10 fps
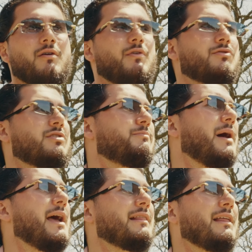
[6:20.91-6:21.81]
versus
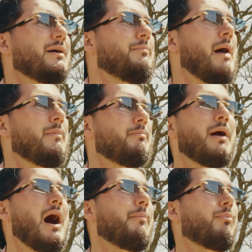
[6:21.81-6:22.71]
buying like a mom and
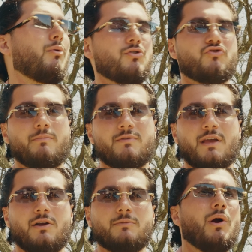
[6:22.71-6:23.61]
pop or a strip
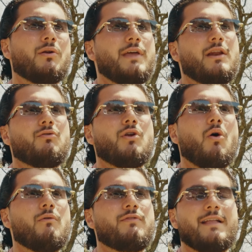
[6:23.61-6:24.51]
center where they don't
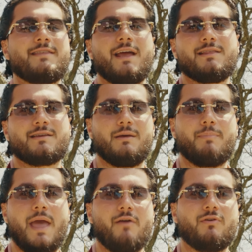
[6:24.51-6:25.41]
know if that tenant's gonna
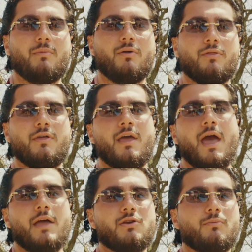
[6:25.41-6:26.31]
pay every month,
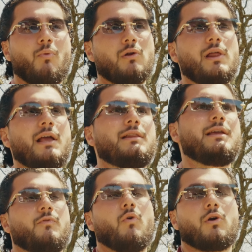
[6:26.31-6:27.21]
and you're more
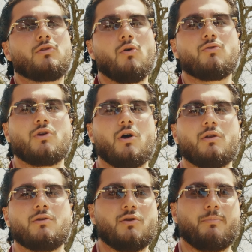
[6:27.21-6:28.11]
likely foreclose
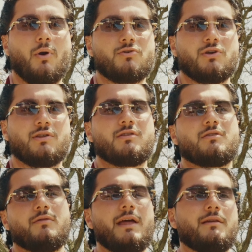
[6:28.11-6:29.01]
on your
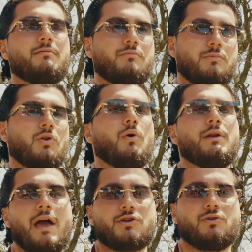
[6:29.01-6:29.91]
purchase than, you know, a
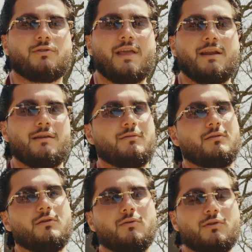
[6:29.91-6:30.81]
national tenant.
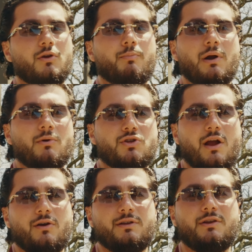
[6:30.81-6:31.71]
You know, you're pretty much
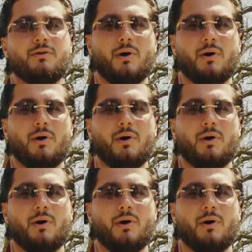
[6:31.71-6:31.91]
guaranteed your